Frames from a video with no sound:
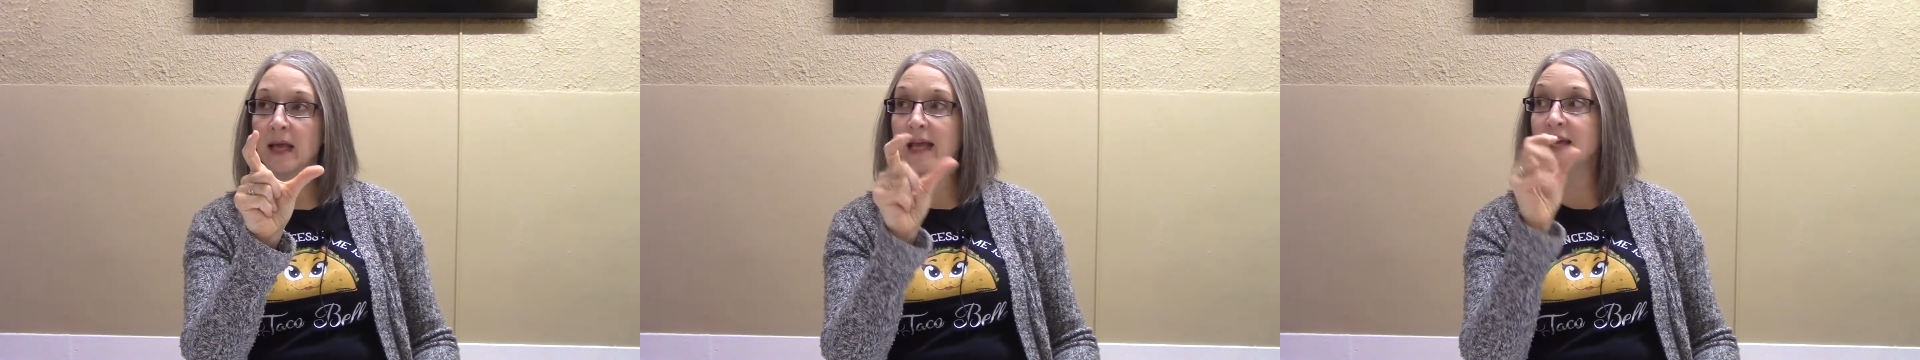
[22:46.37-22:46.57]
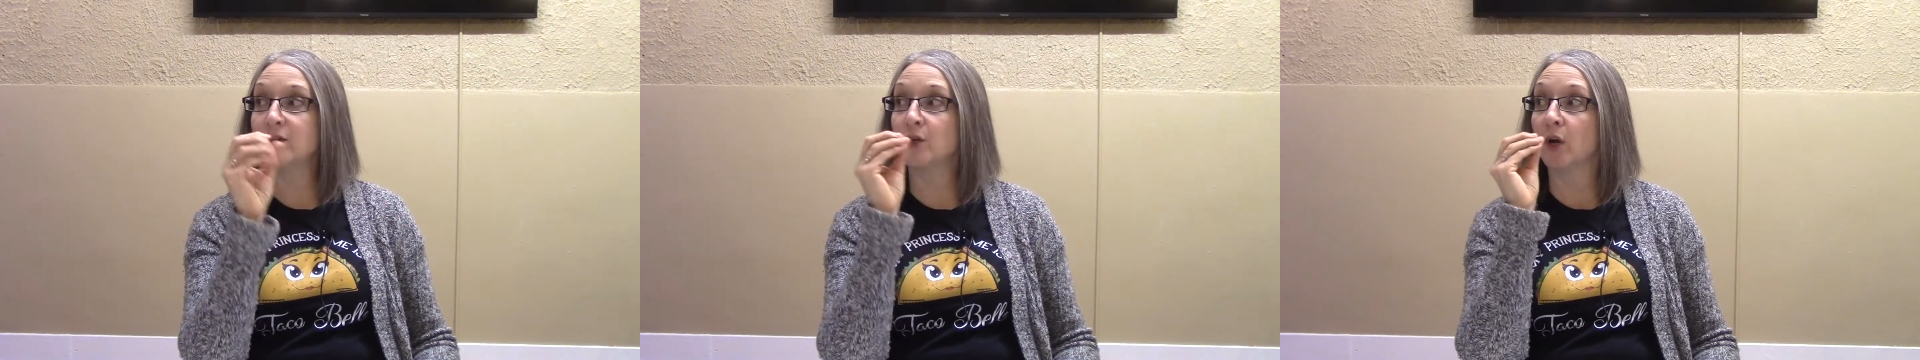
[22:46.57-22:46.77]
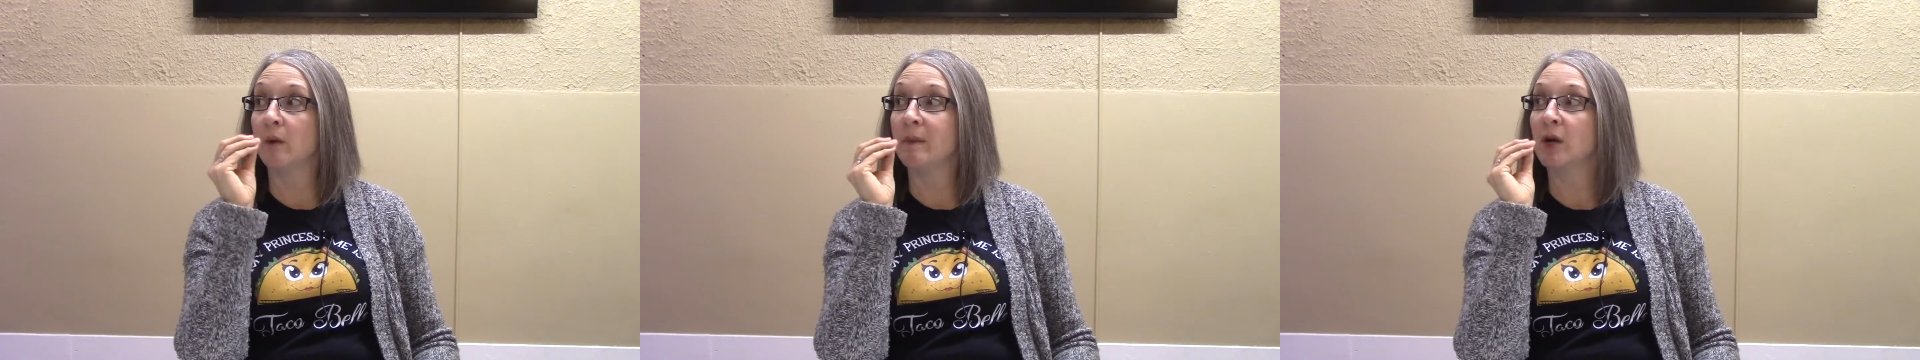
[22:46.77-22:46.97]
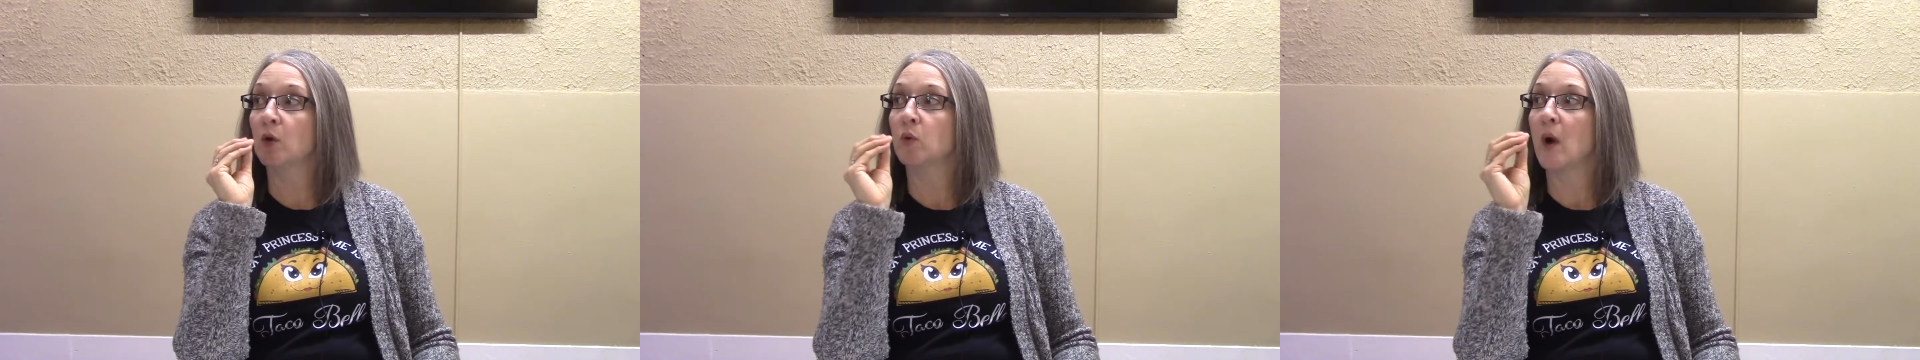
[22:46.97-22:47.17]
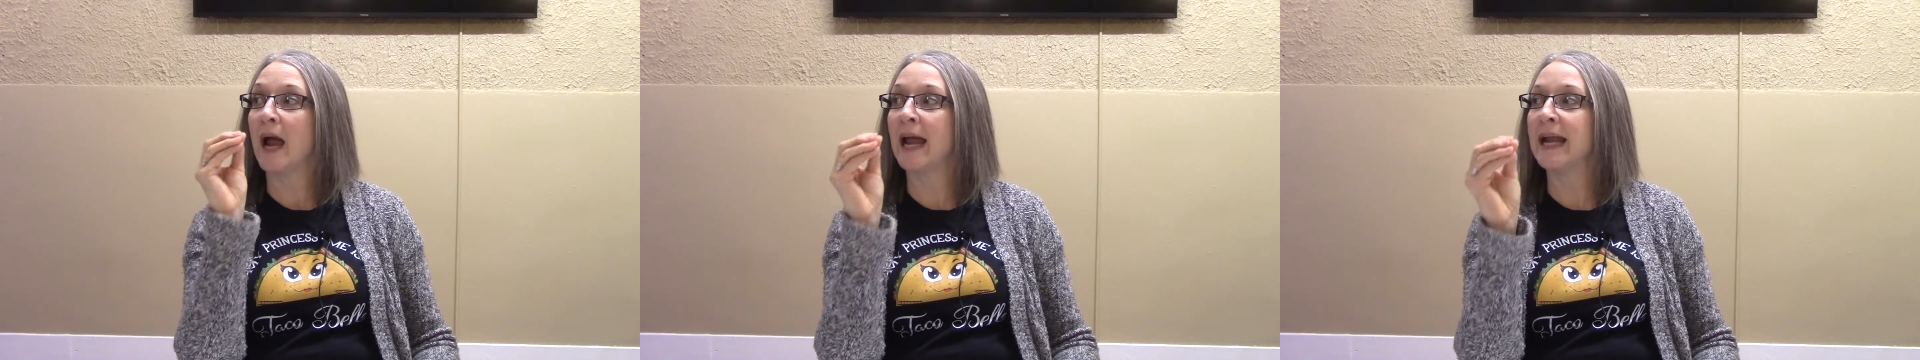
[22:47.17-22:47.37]
is they're going to be
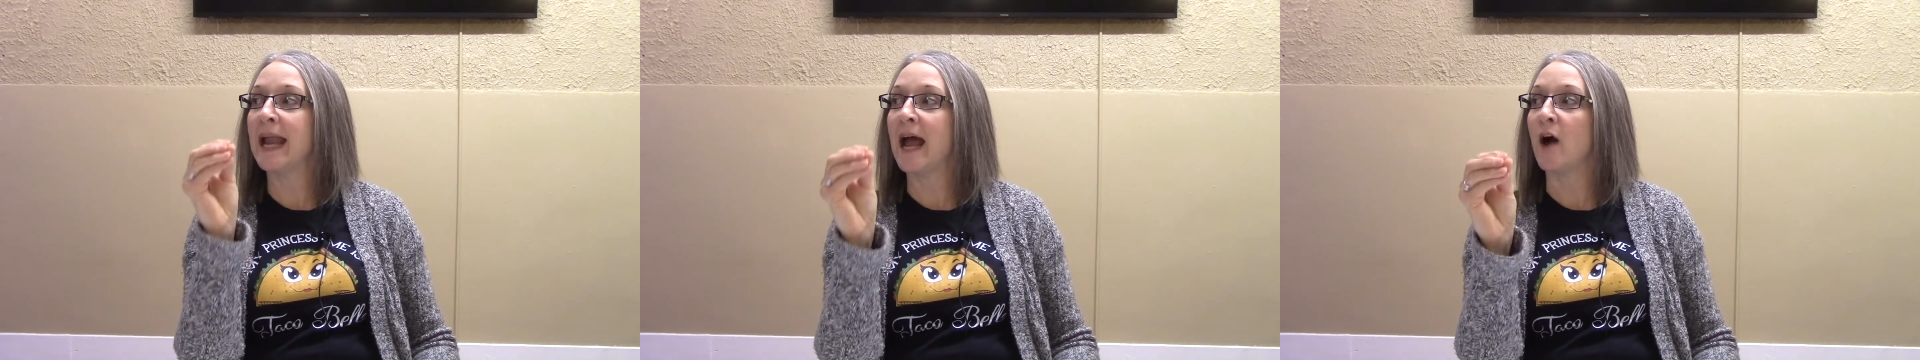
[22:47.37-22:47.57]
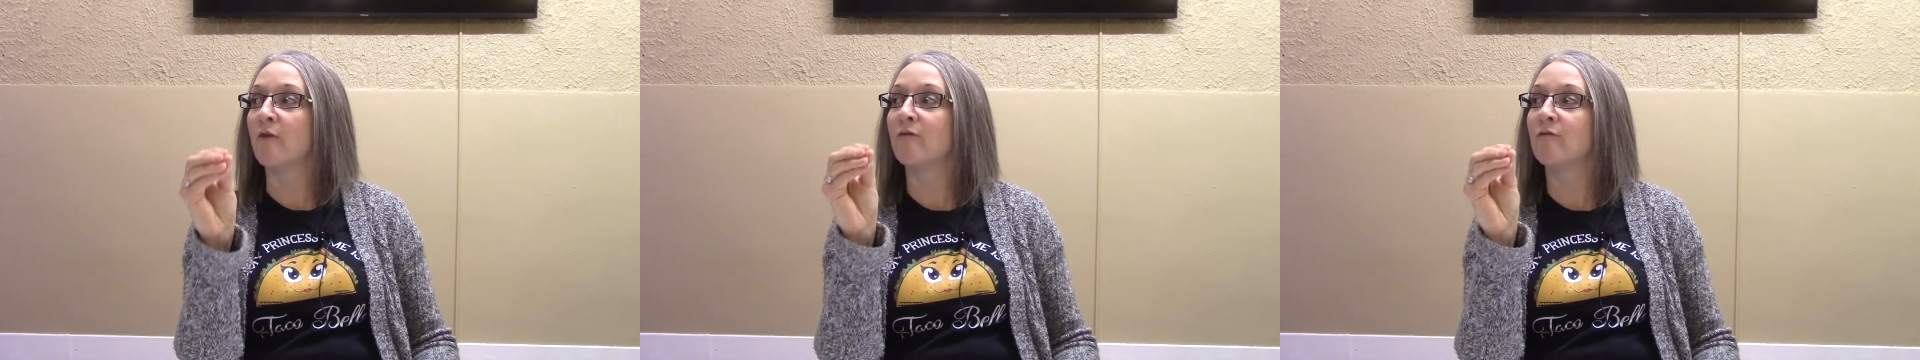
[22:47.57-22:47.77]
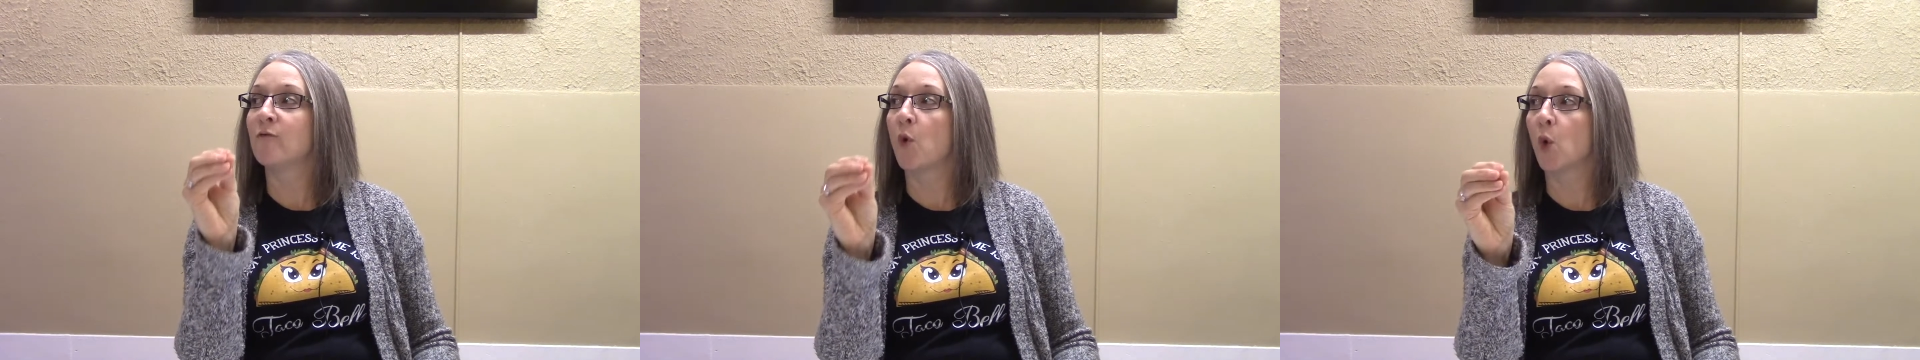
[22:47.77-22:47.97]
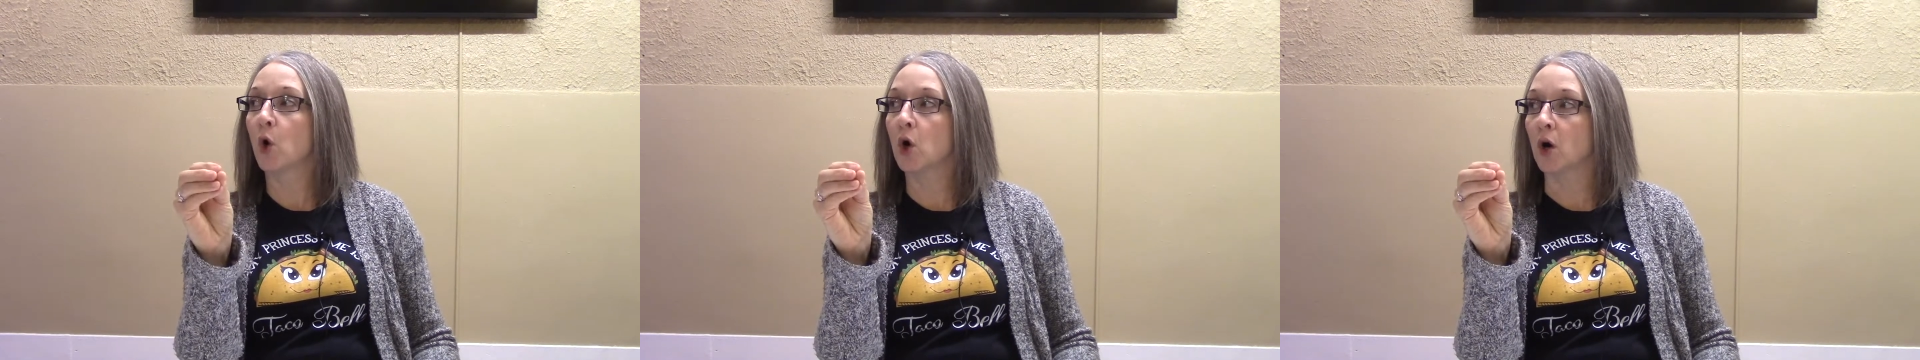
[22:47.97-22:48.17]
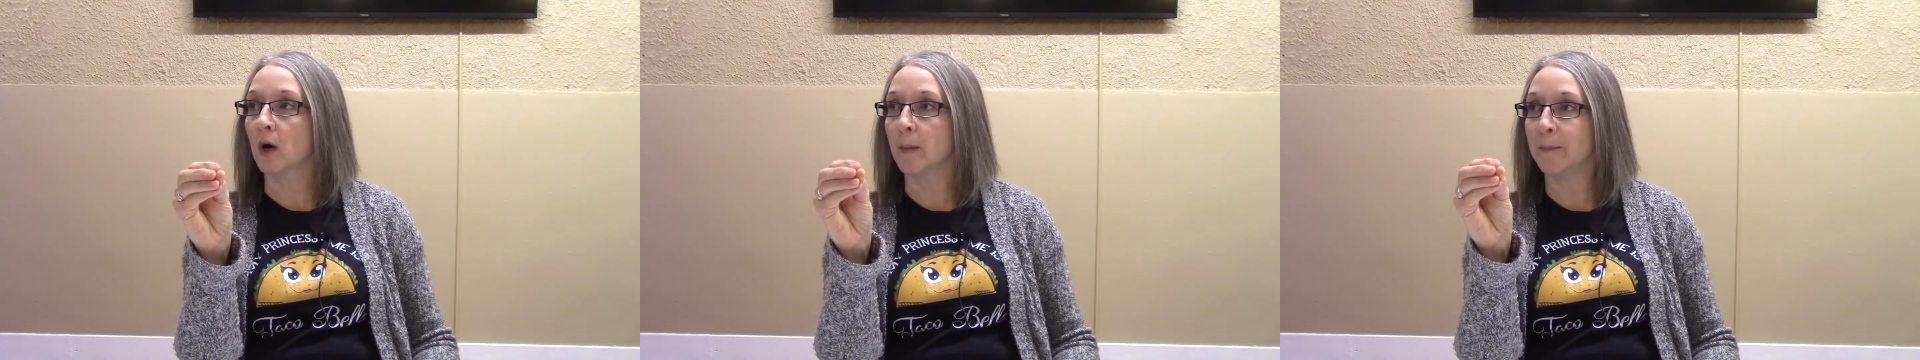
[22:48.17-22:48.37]
crying out for